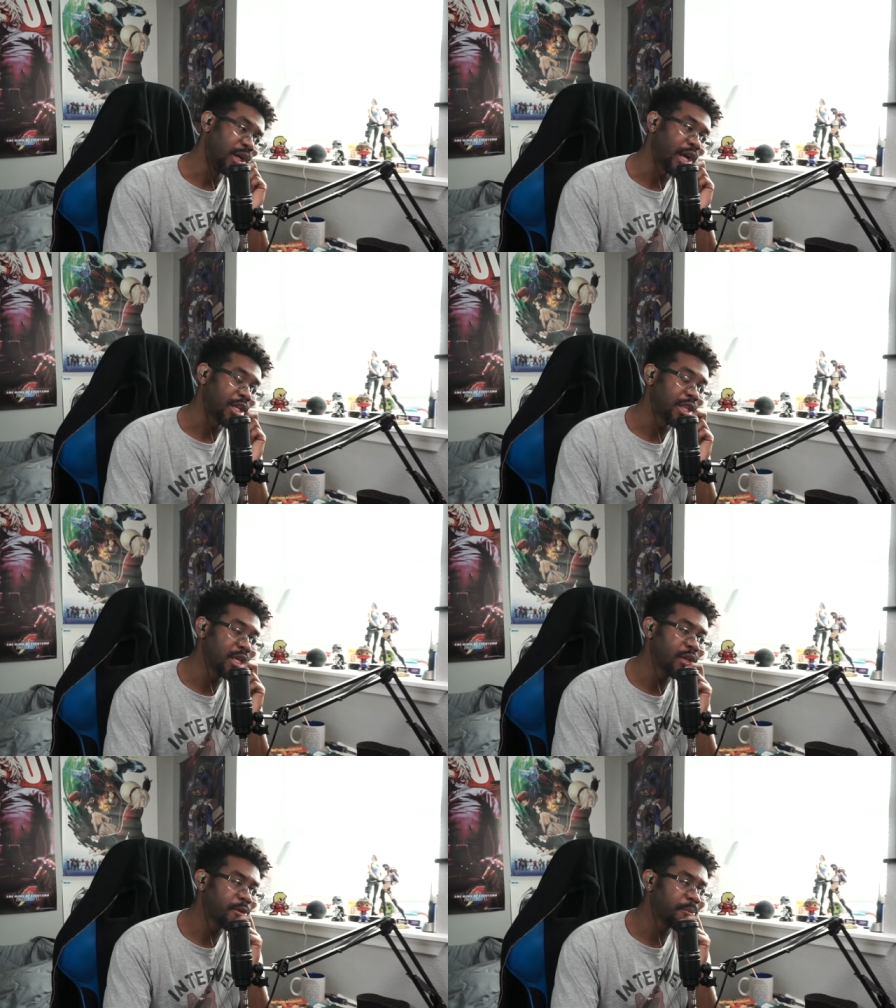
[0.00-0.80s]
I
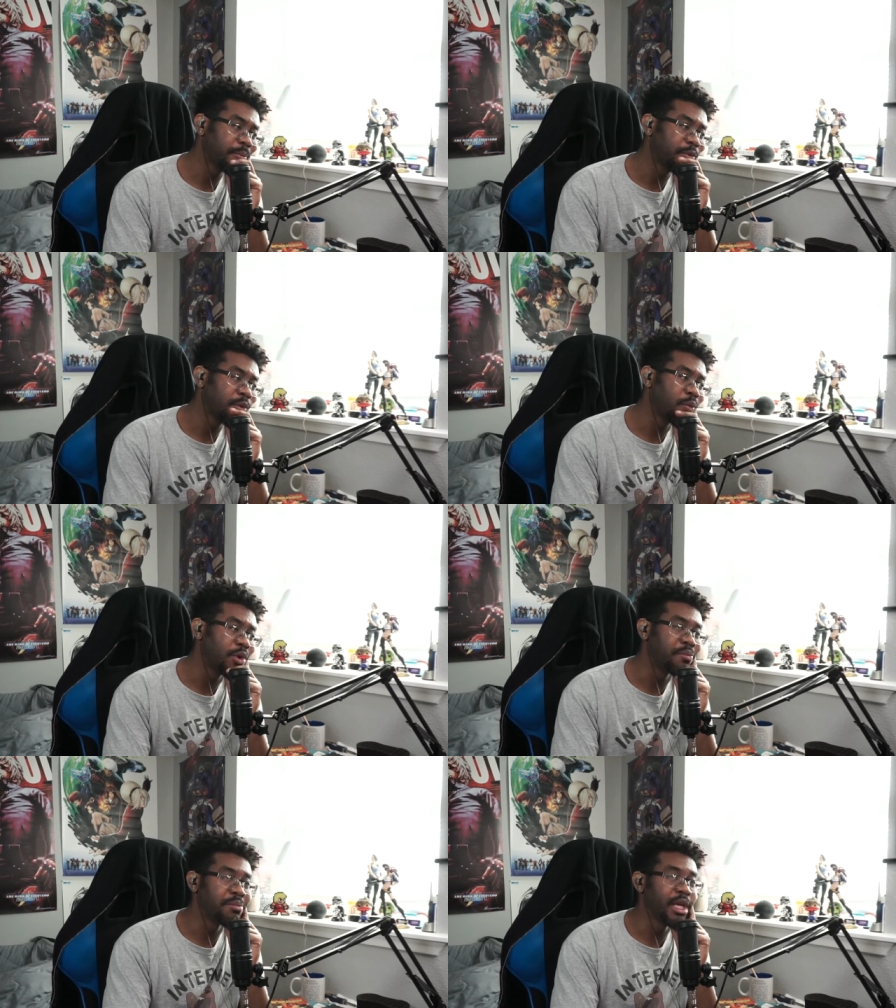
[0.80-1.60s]
think
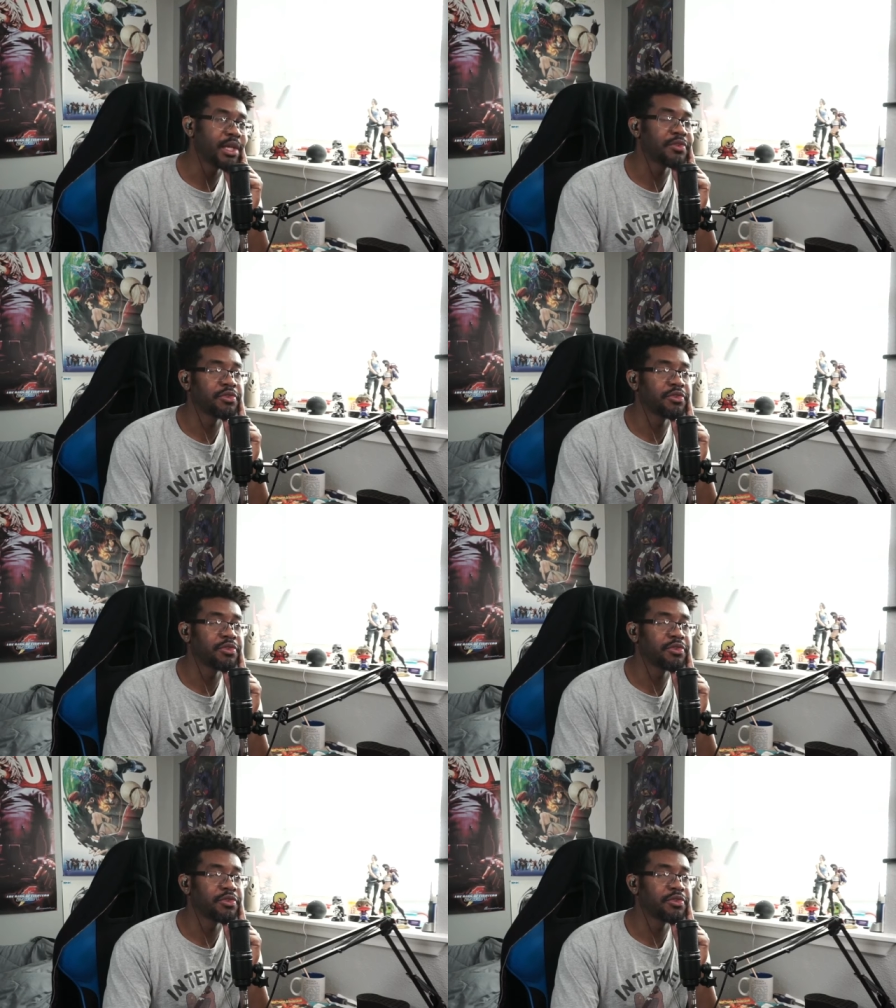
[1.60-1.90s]
what makes